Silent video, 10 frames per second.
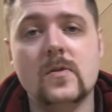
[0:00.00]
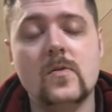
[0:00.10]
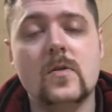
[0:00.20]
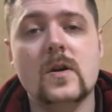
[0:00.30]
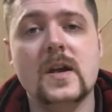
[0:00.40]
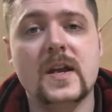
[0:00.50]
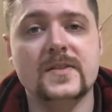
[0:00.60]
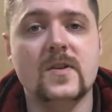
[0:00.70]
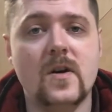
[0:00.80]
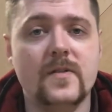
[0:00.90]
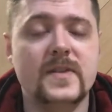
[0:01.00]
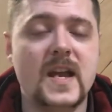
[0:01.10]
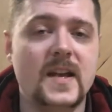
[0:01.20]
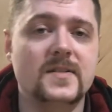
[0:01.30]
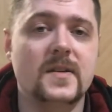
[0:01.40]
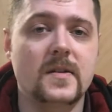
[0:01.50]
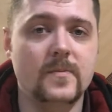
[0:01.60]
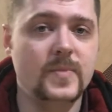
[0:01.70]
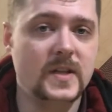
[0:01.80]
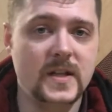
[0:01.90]
or it has off-gassed
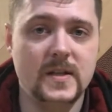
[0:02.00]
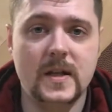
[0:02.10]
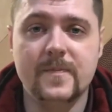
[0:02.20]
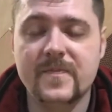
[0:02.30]
completely.